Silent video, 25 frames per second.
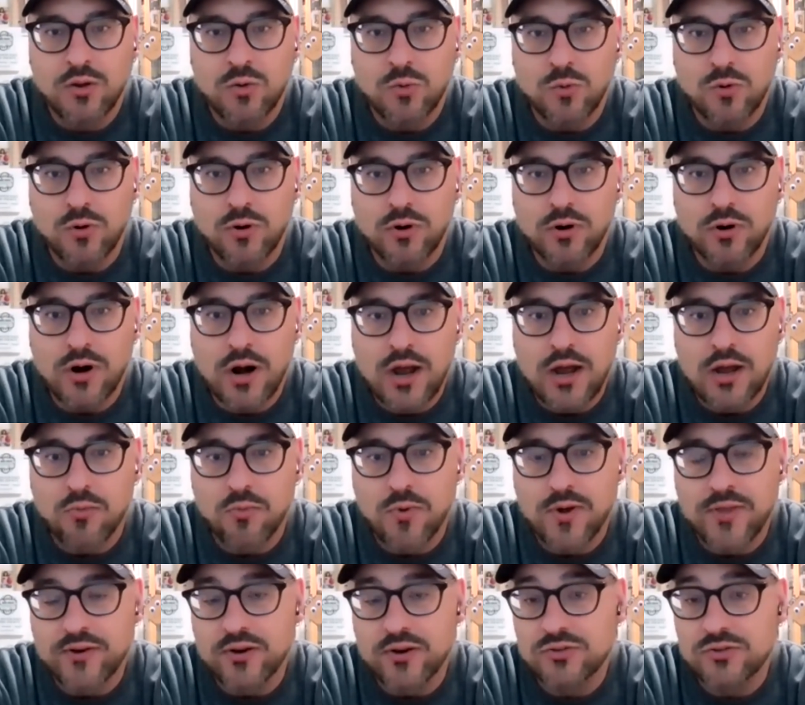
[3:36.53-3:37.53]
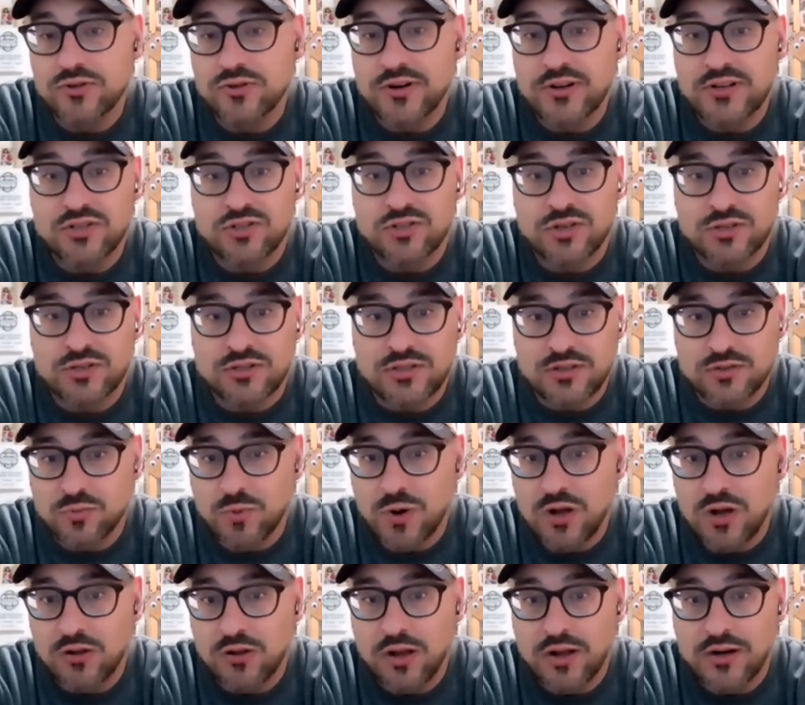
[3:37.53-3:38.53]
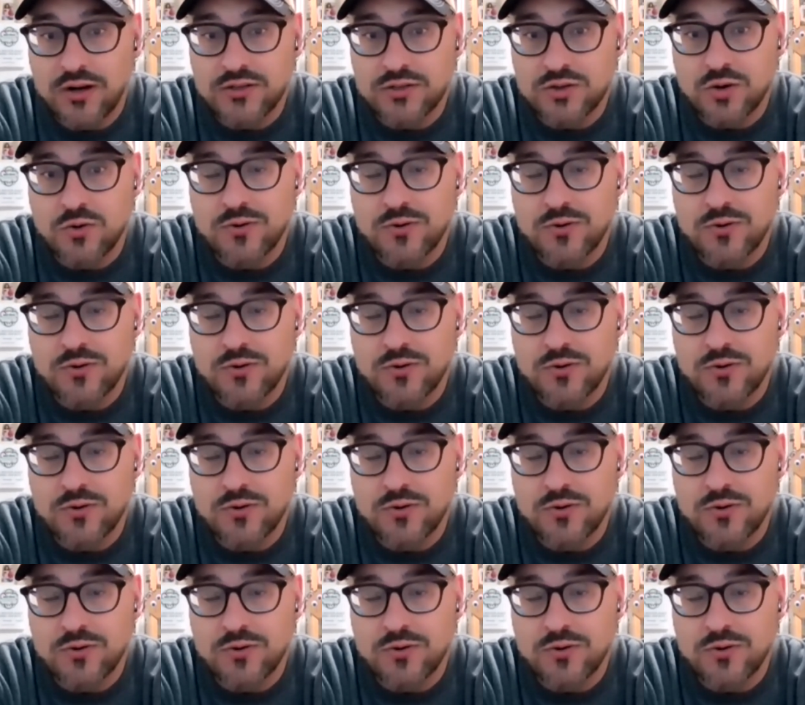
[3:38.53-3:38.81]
or whether it drinks just as well on its